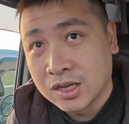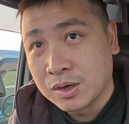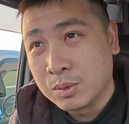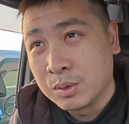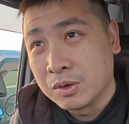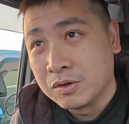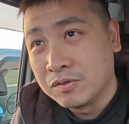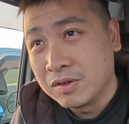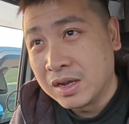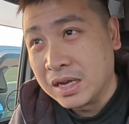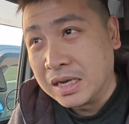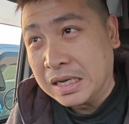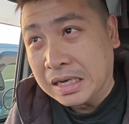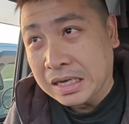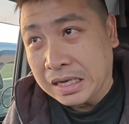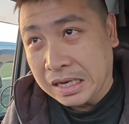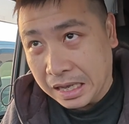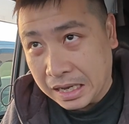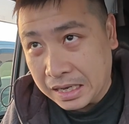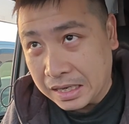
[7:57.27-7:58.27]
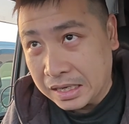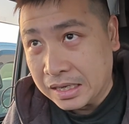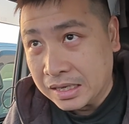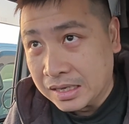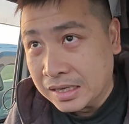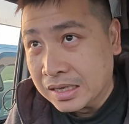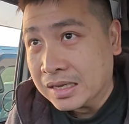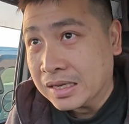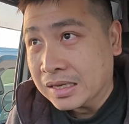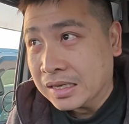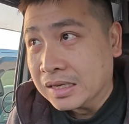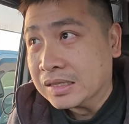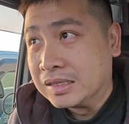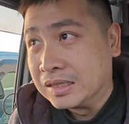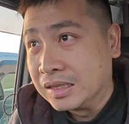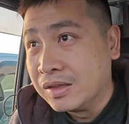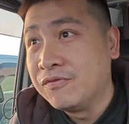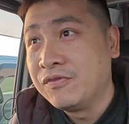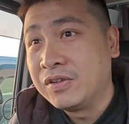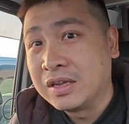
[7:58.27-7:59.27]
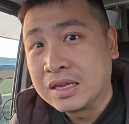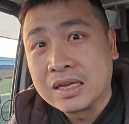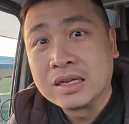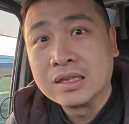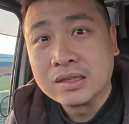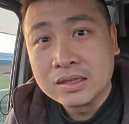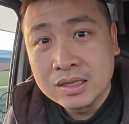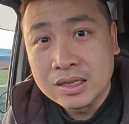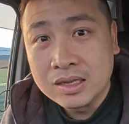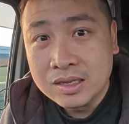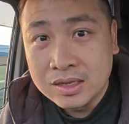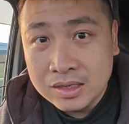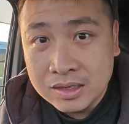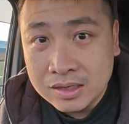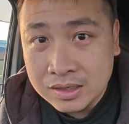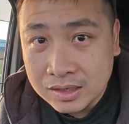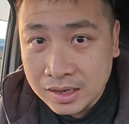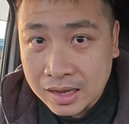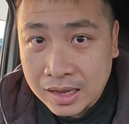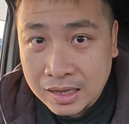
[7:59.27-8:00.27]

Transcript: I will rate it like difficulty